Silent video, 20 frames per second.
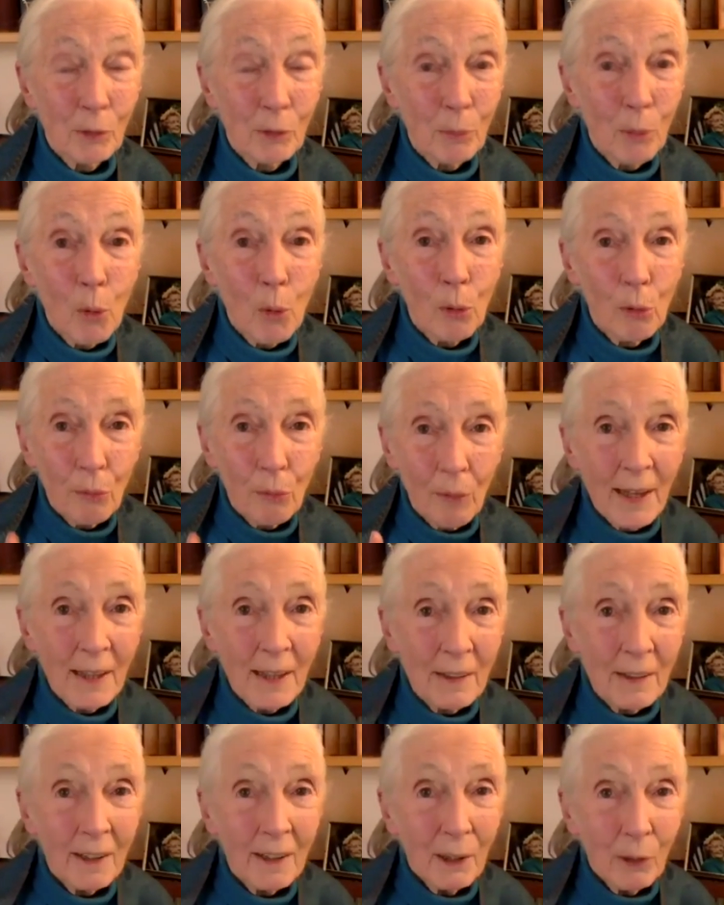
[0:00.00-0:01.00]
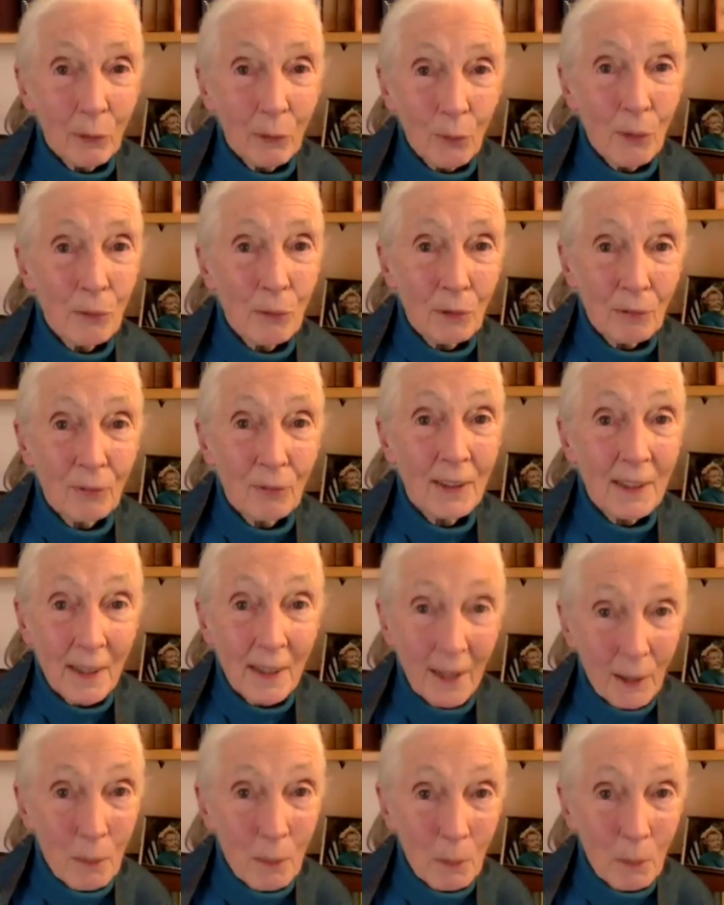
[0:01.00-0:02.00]
More grain grown to feed
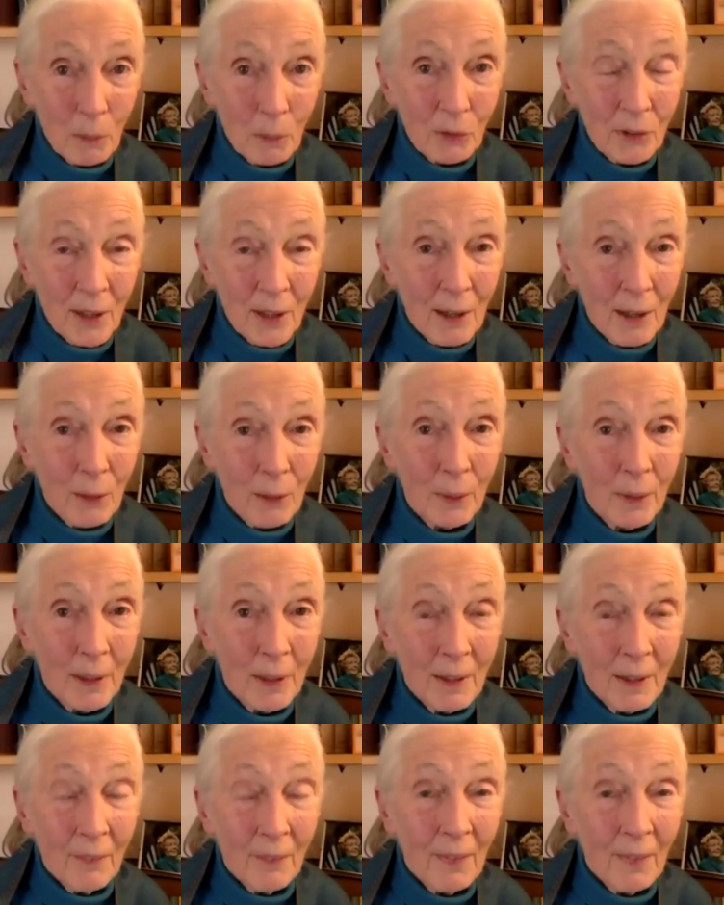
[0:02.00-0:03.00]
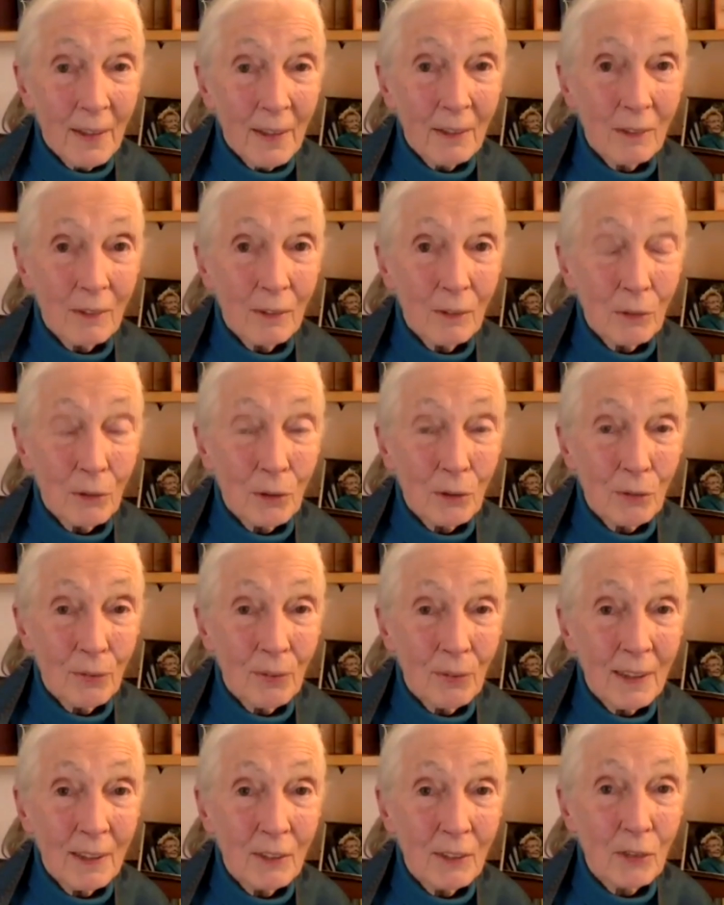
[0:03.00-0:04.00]
animals now than to
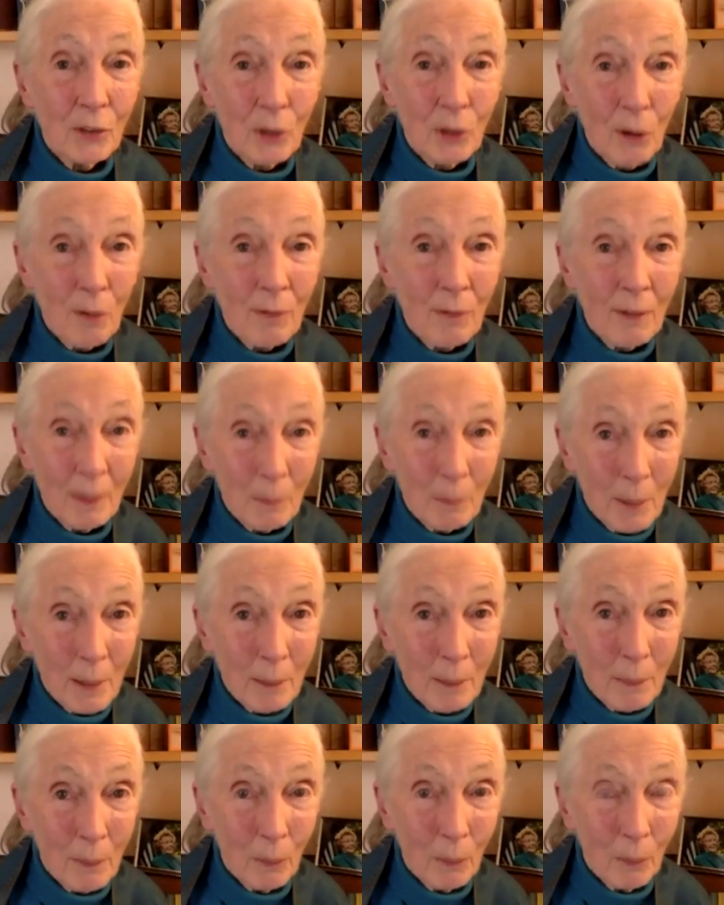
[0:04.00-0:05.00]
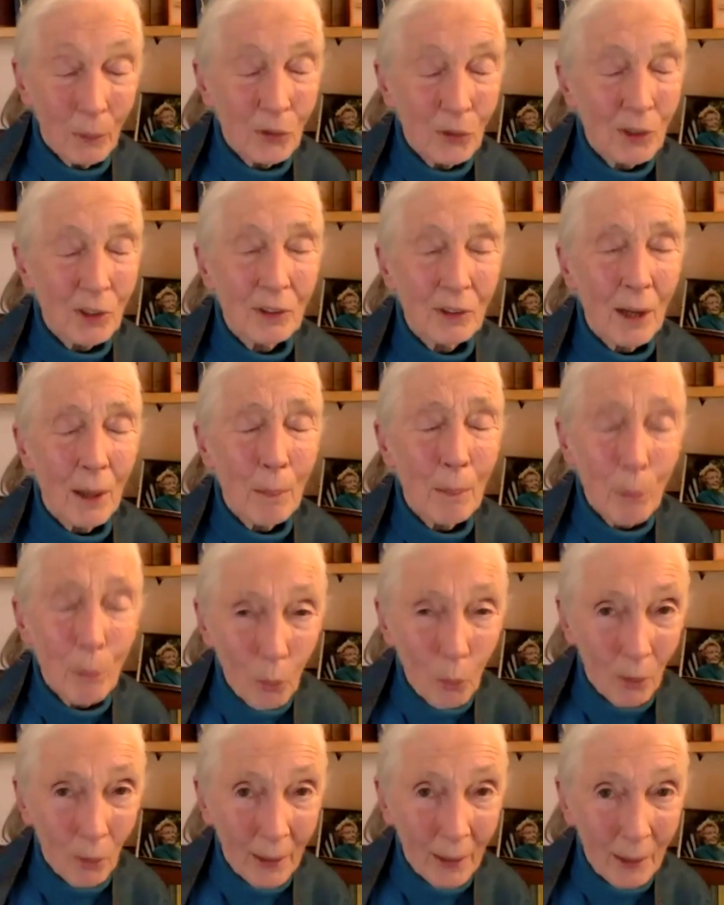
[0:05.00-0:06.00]
feed starving people, which is
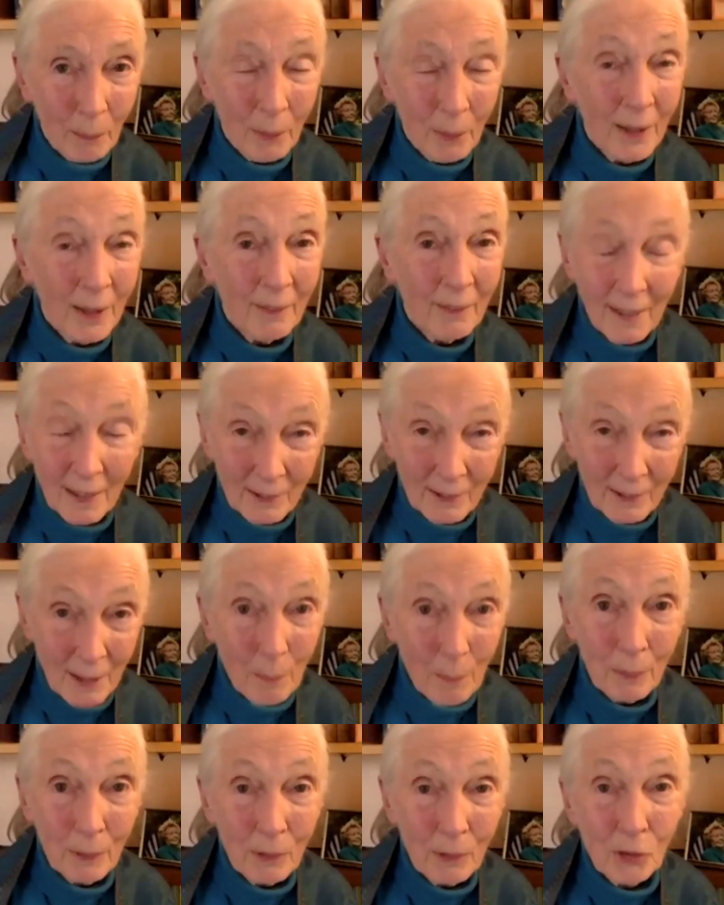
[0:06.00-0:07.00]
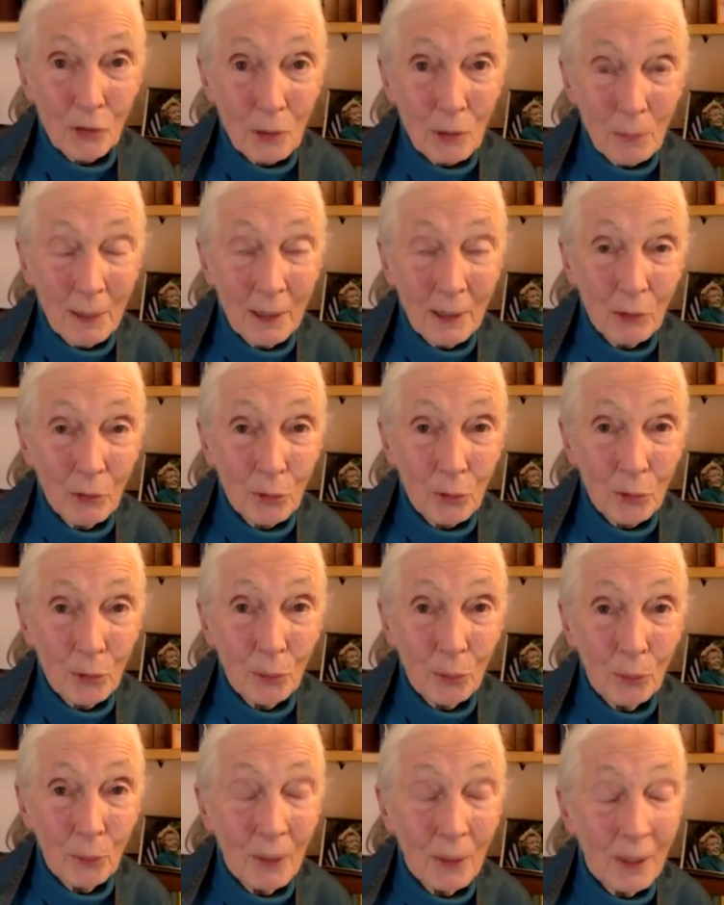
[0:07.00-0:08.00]
appalling, but that happens to be true.